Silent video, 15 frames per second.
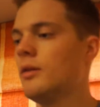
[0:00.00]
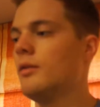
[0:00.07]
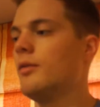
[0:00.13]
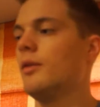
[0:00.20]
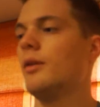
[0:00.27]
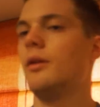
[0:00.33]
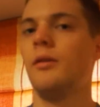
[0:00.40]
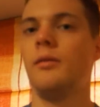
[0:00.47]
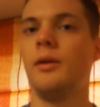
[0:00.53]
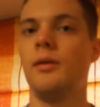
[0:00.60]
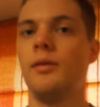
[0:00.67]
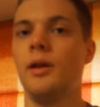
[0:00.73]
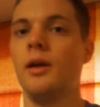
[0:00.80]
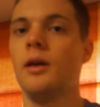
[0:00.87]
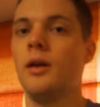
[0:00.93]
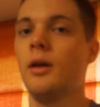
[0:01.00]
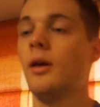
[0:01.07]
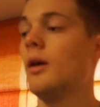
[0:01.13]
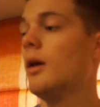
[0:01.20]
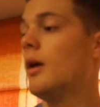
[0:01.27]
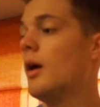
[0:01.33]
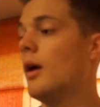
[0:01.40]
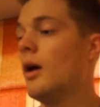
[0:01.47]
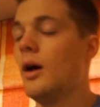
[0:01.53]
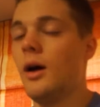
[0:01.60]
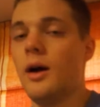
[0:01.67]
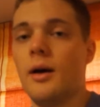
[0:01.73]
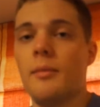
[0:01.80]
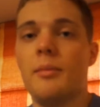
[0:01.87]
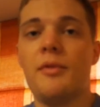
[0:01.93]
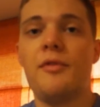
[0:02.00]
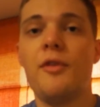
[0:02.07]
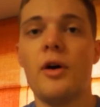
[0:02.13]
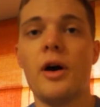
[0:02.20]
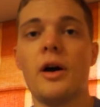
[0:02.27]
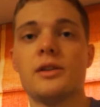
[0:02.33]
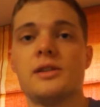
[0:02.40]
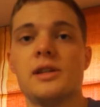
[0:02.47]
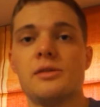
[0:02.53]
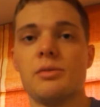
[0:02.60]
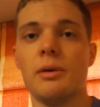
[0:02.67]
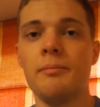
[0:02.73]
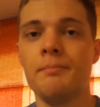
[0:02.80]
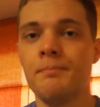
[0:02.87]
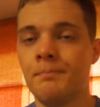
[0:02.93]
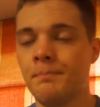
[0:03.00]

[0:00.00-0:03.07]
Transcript: for whatever. Before I answer this one,